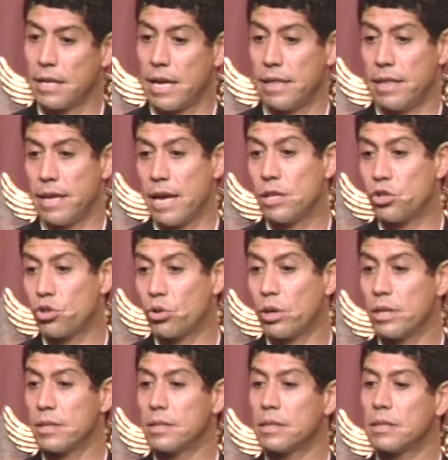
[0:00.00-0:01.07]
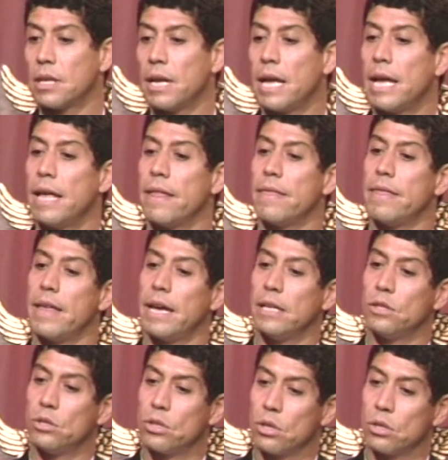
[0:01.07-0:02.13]
and the insurance they
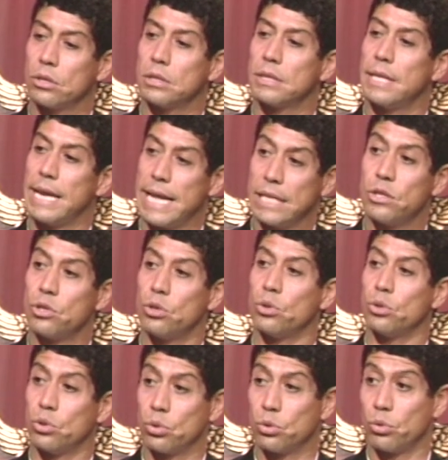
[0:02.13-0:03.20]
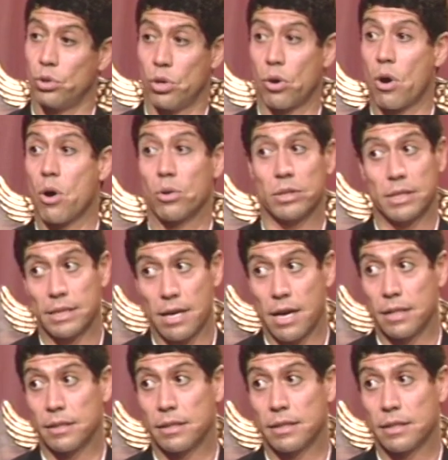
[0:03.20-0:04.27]
don't let you do your own
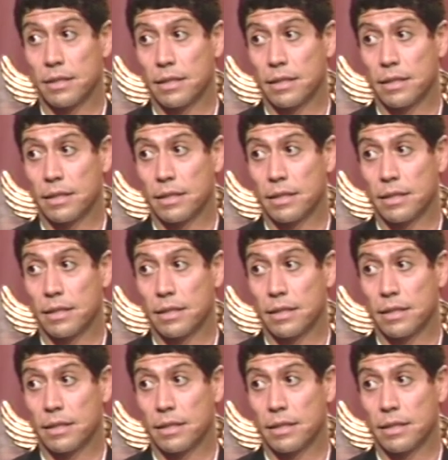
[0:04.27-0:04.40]
stunt.